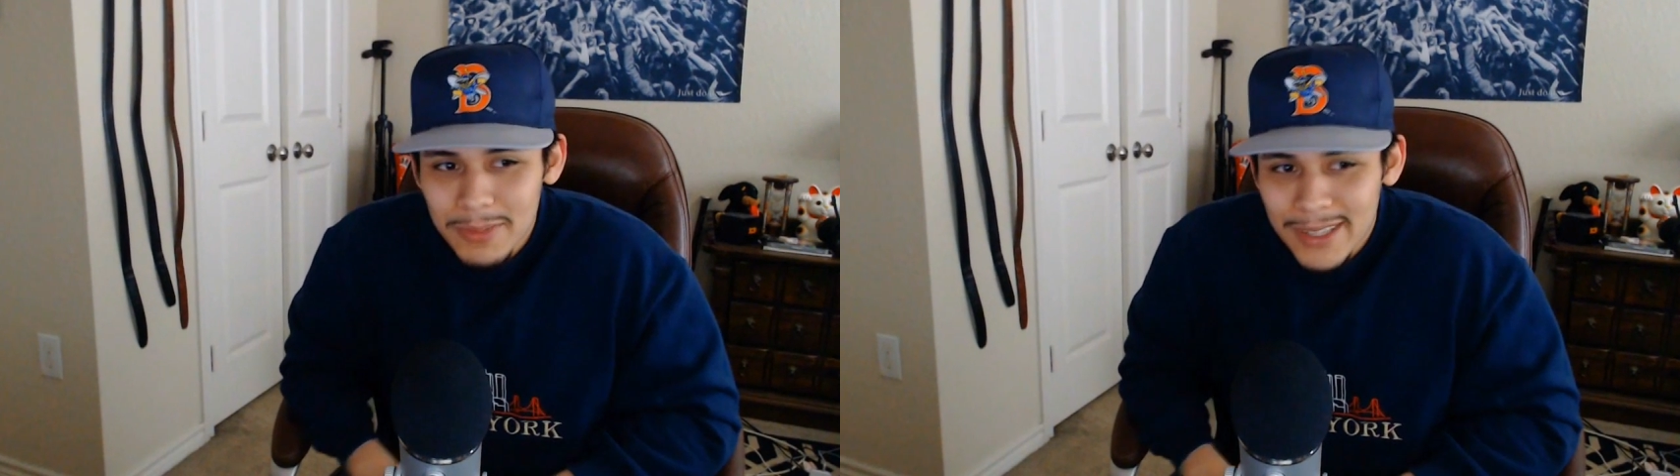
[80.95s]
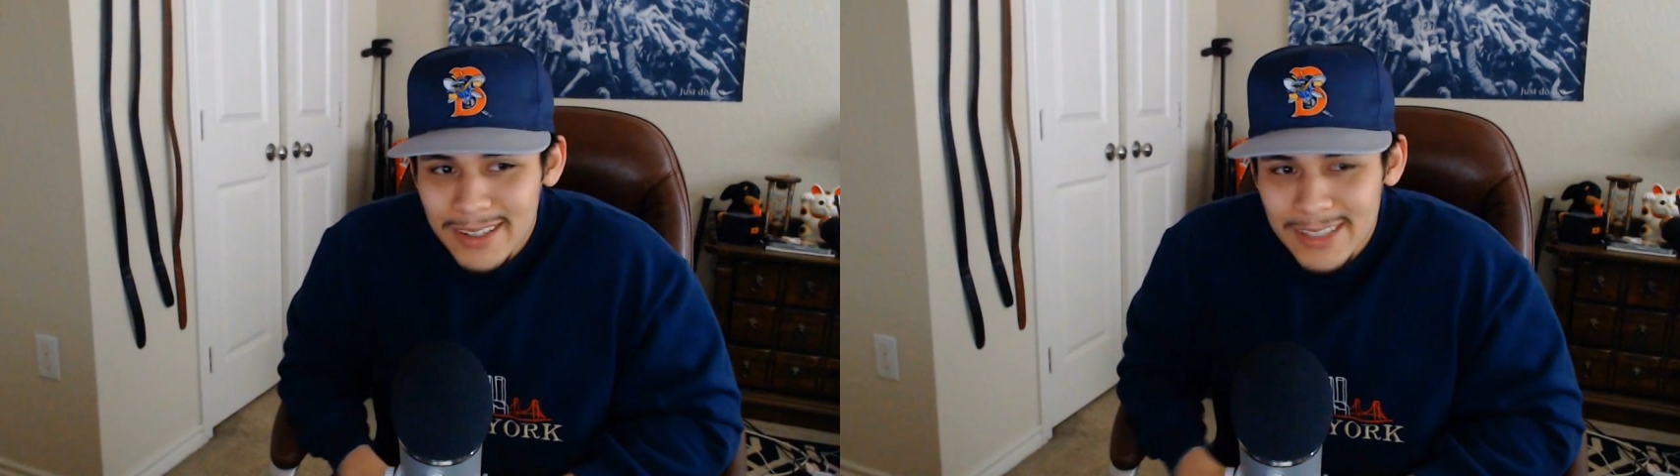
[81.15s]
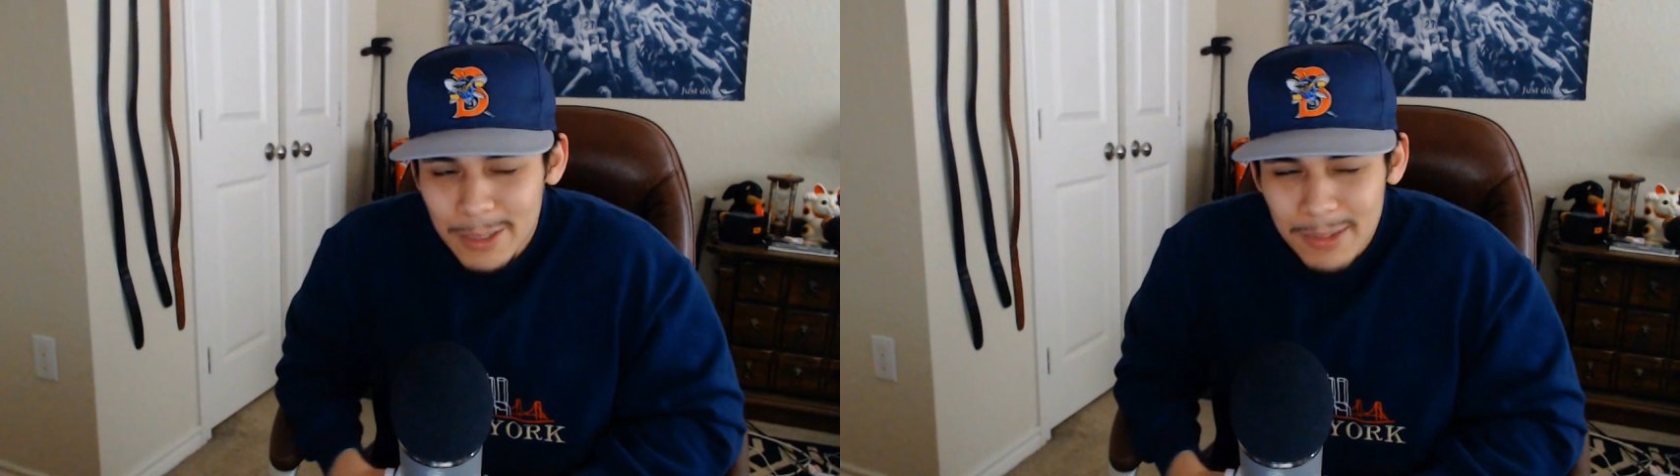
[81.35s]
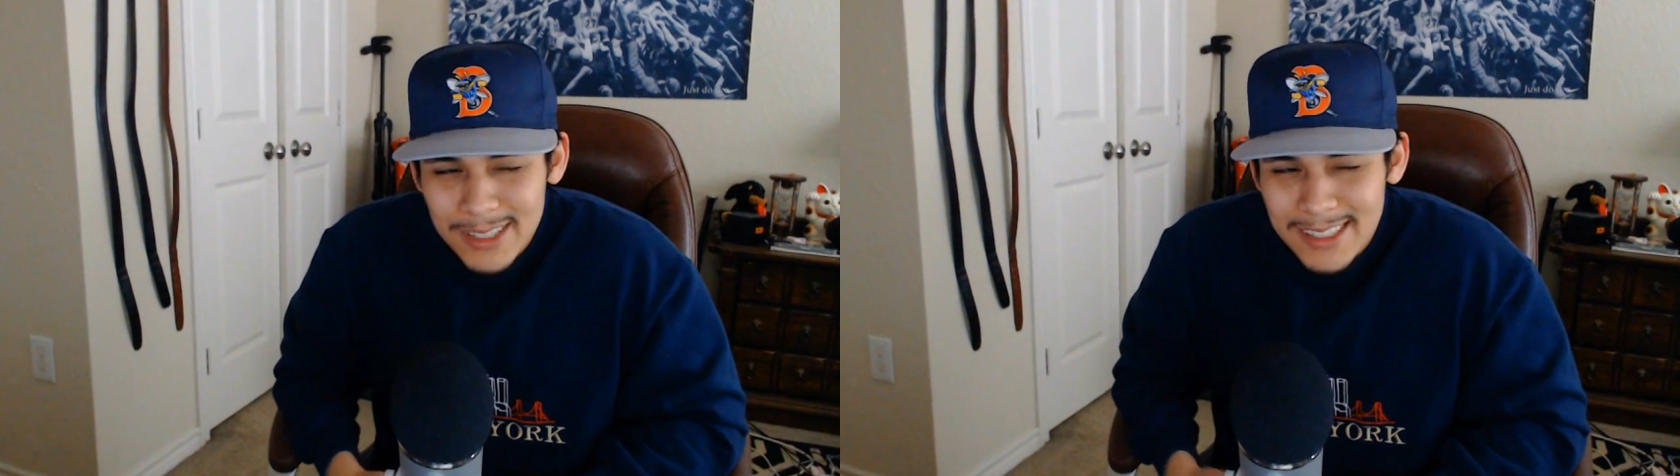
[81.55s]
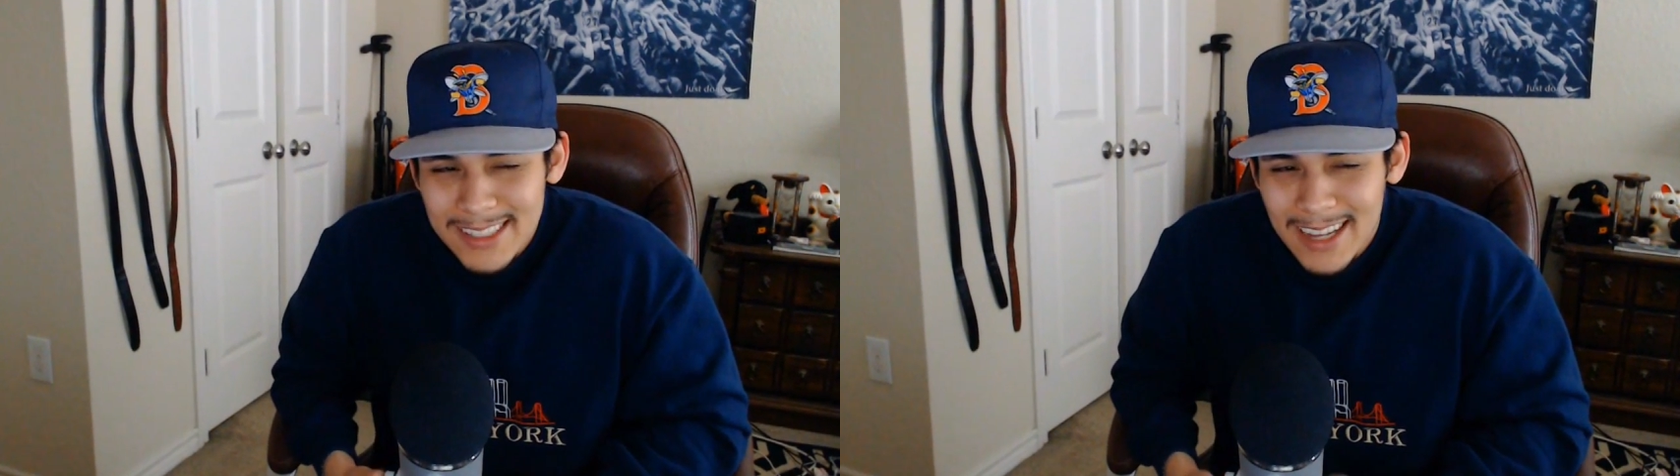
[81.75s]
because it
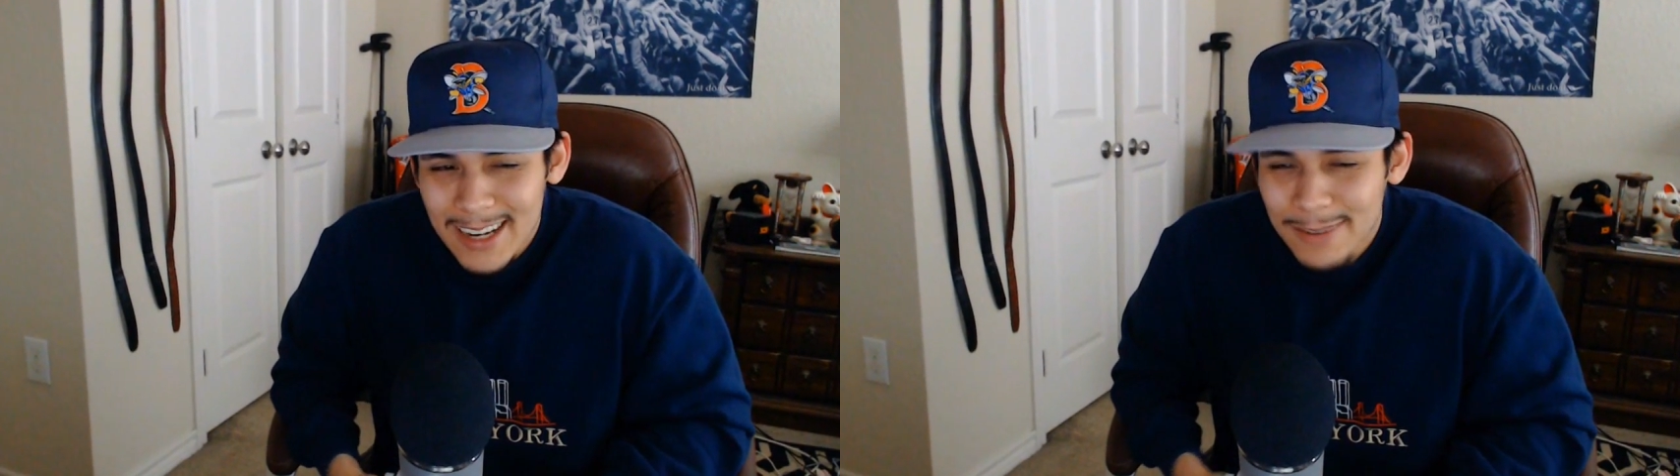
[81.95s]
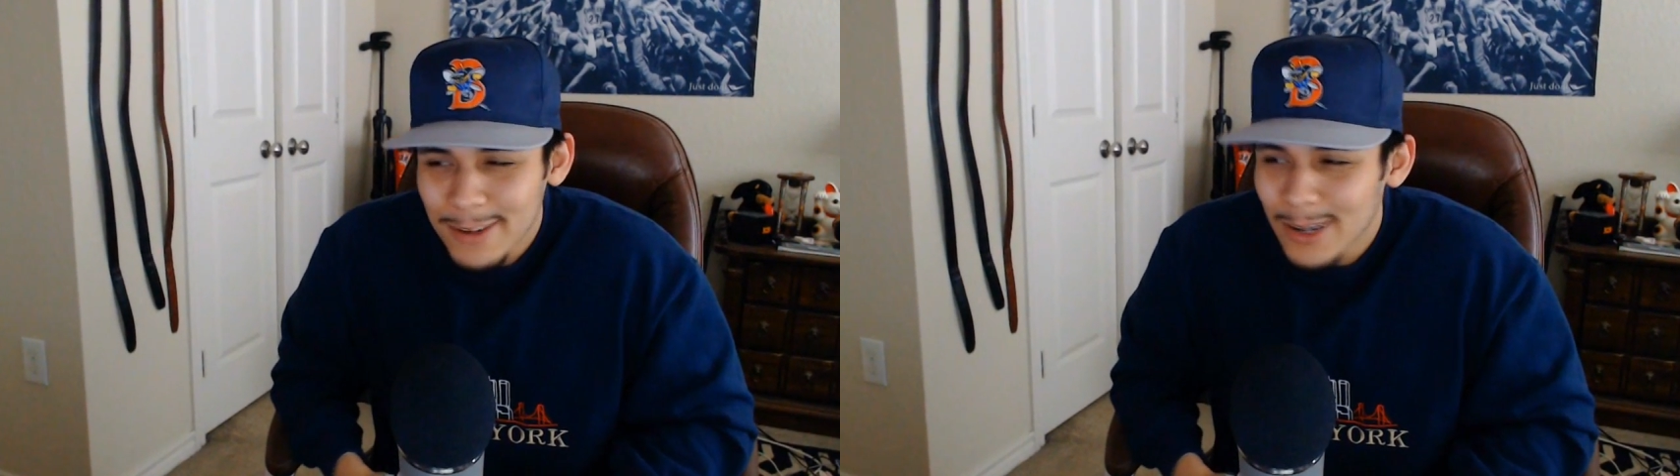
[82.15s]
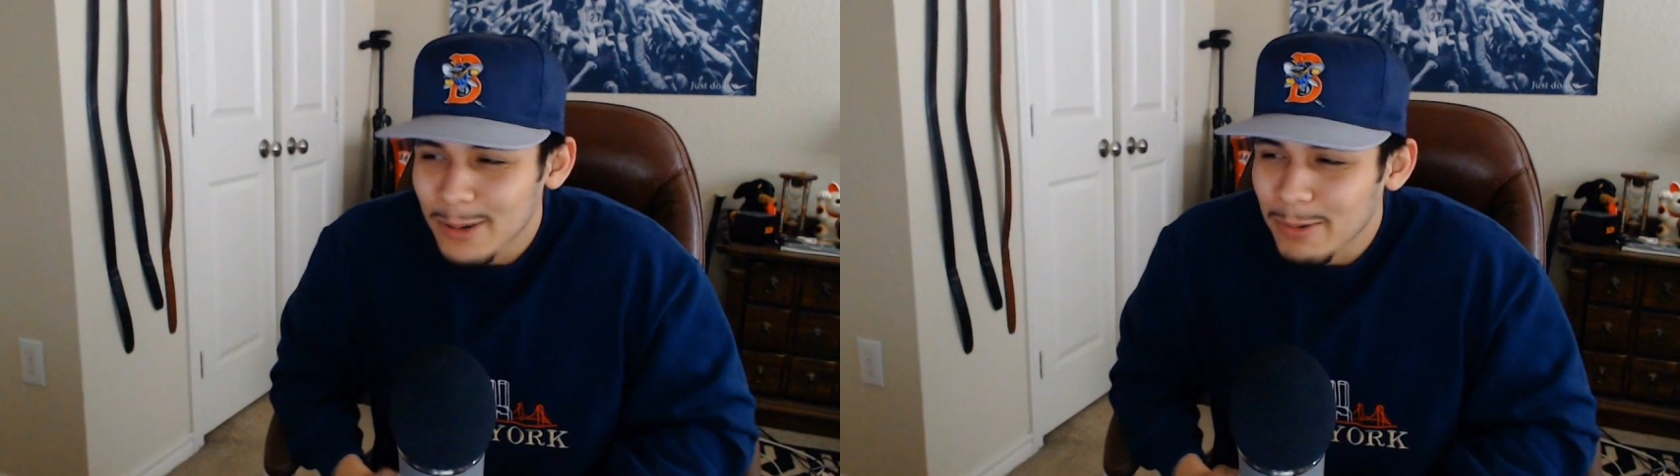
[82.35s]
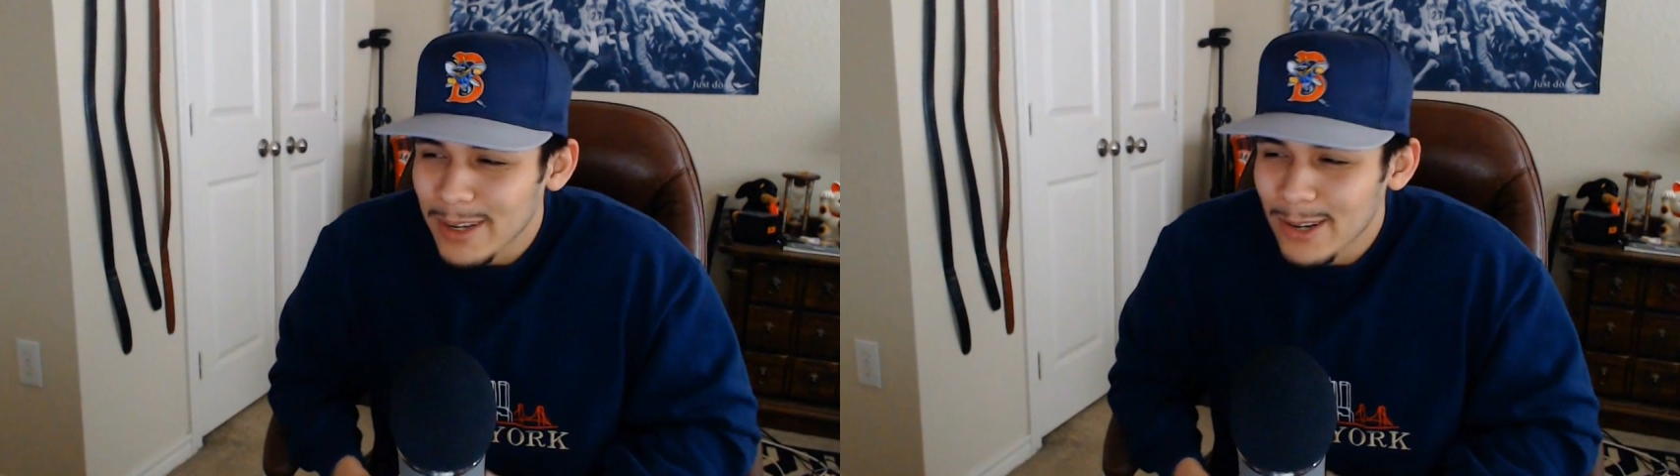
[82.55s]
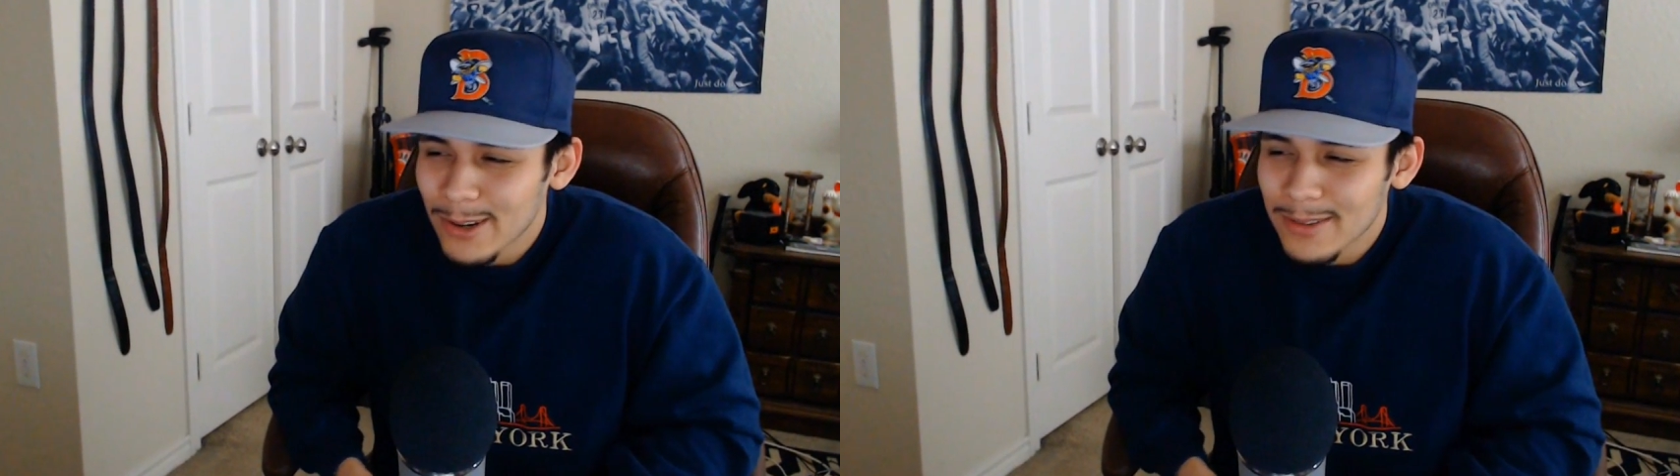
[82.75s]
was kind of a
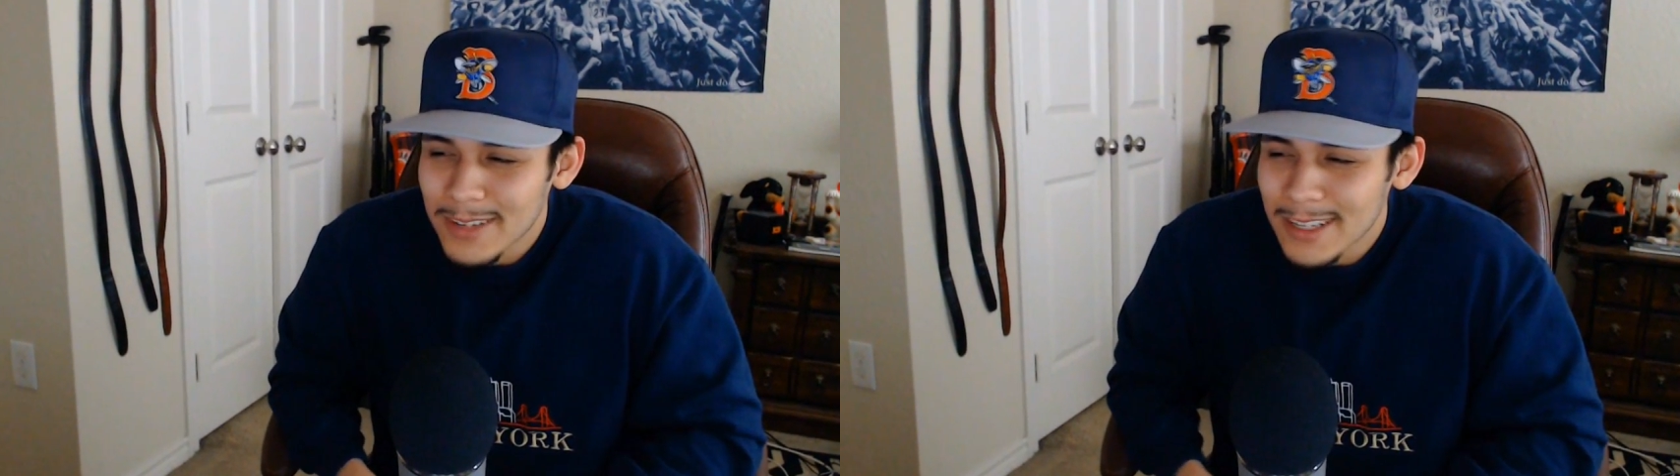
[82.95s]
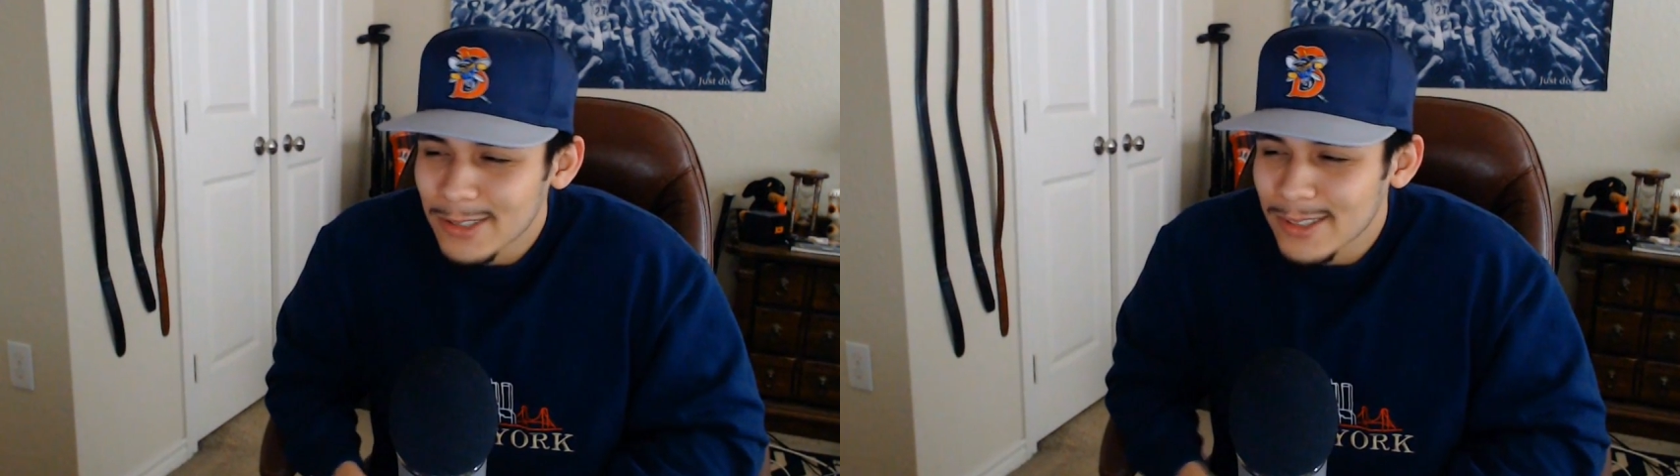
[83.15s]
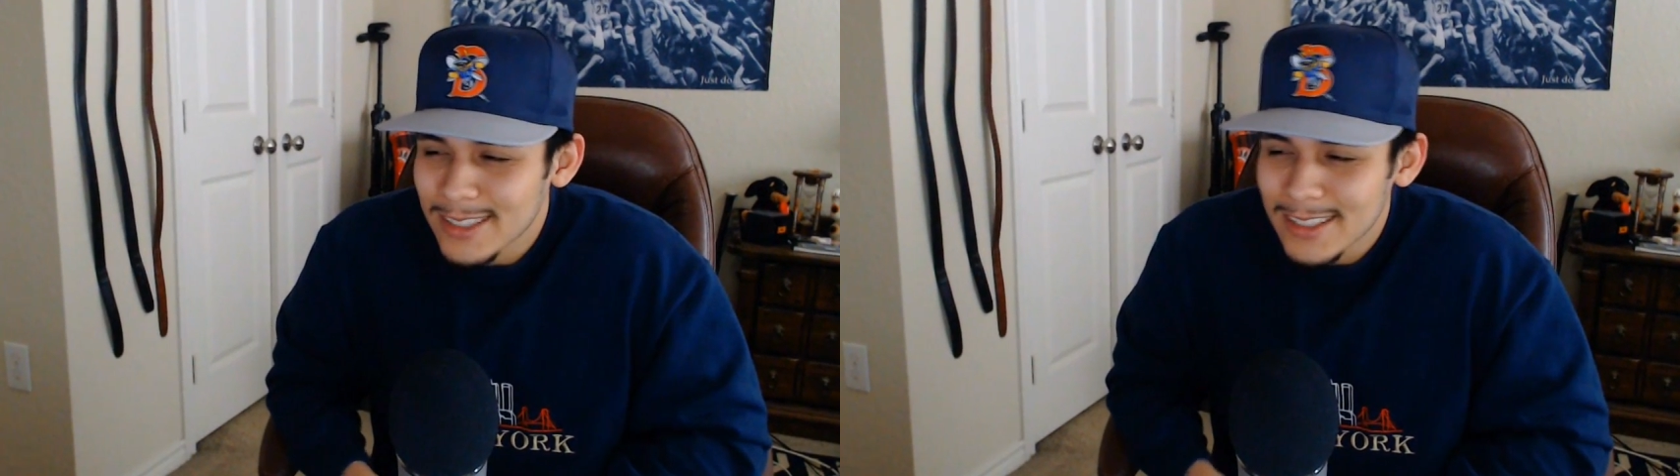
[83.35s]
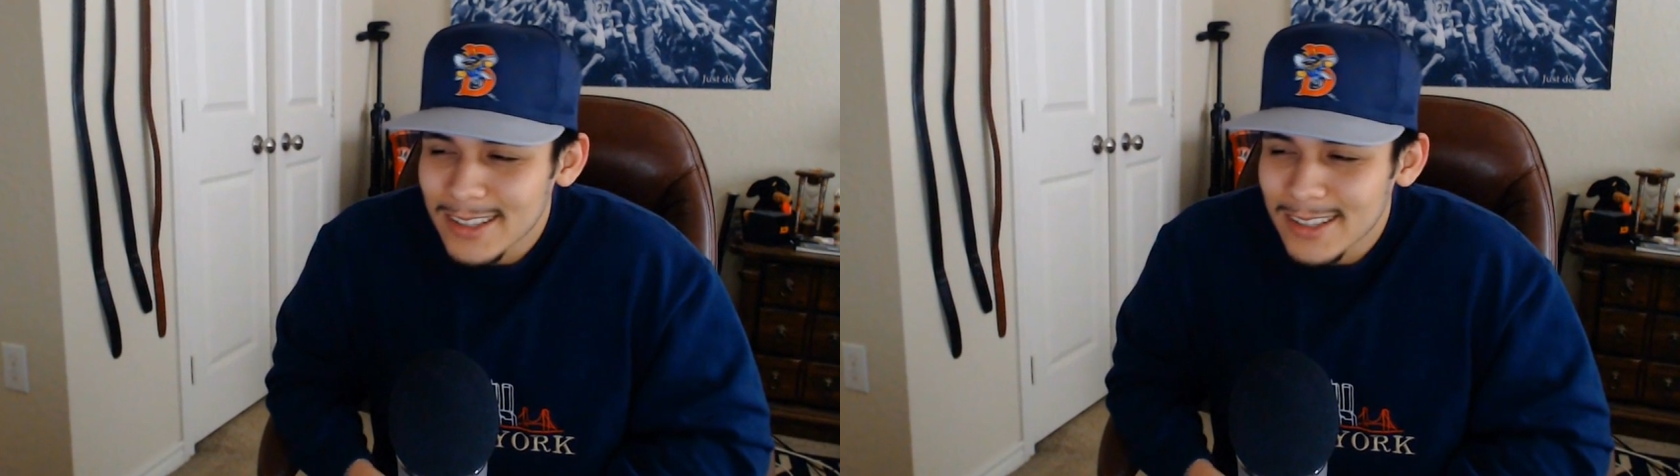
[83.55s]
weird, interesting